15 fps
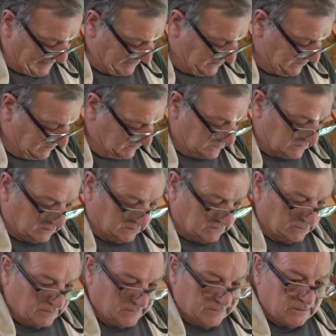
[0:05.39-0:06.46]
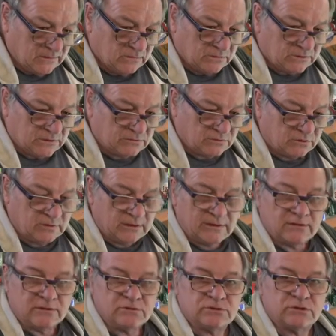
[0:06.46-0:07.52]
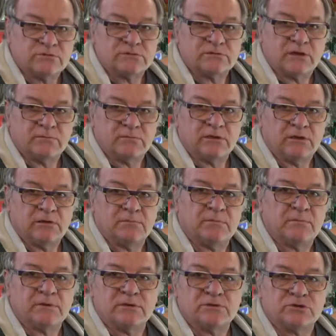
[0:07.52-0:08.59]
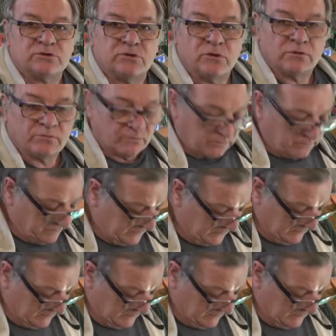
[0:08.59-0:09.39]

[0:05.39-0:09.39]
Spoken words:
and so what they do here, the insurance company keep them in a strong room,